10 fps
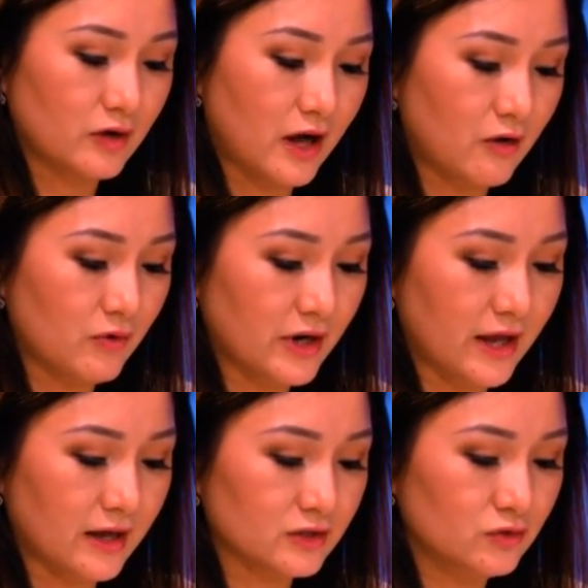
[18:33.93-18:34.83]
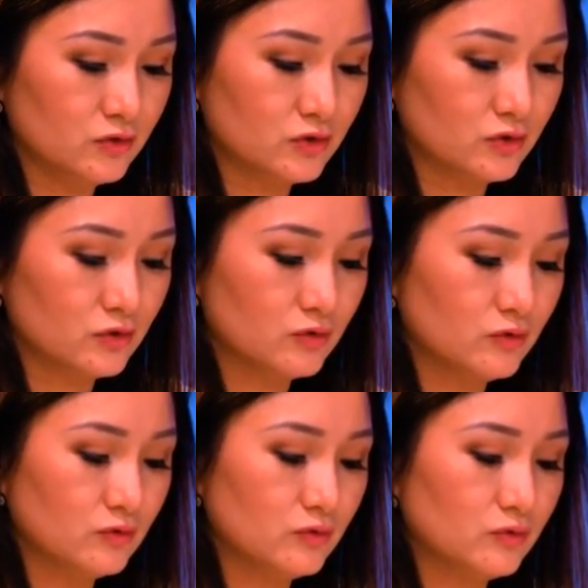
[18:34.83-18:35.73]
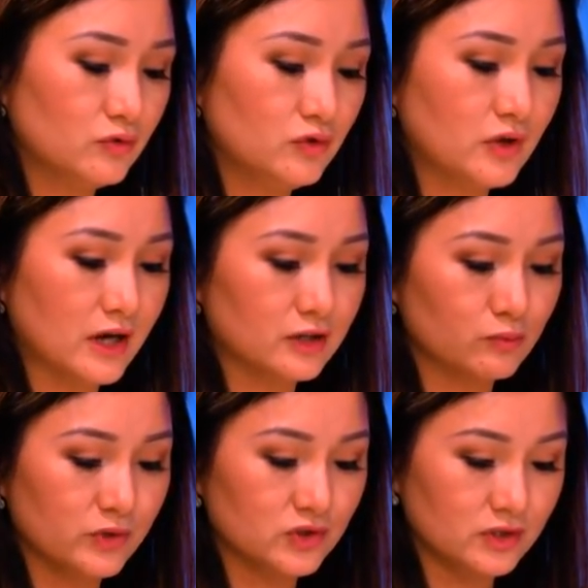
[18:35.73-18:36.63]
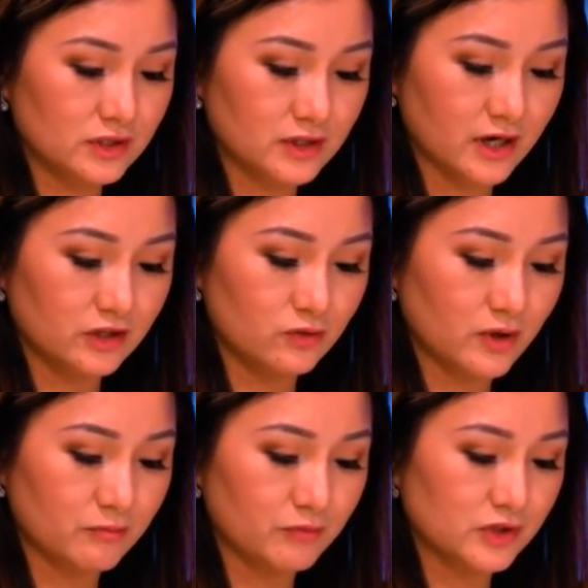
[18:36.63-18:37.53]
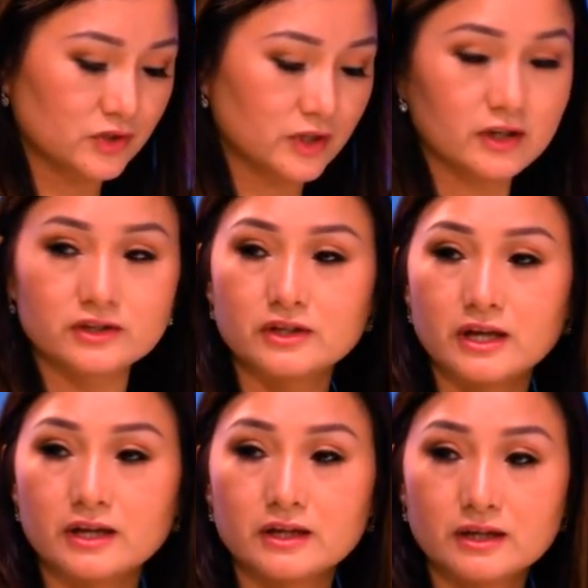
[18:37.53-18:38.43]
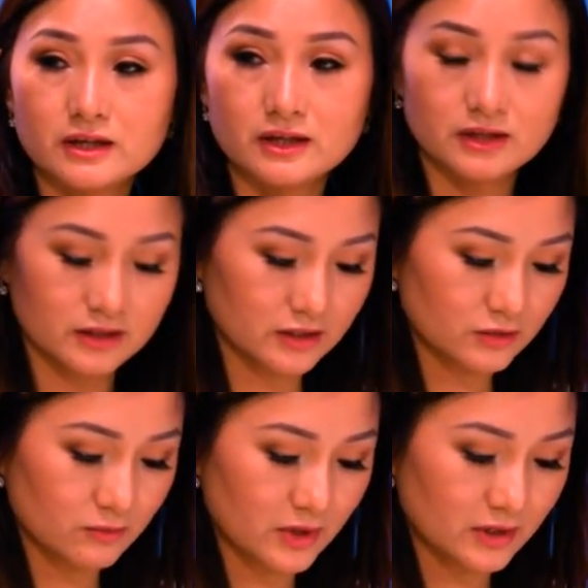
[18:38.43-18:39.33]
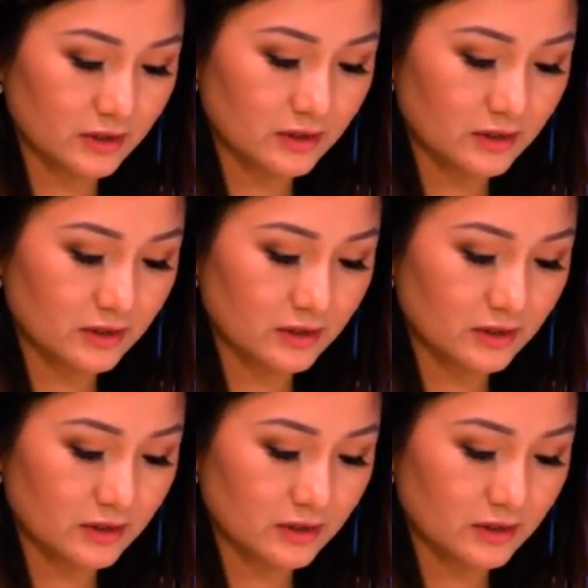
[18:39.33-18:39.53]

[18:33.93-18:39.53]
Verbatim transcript: I want to ask you to you guys which design you want me share today, this one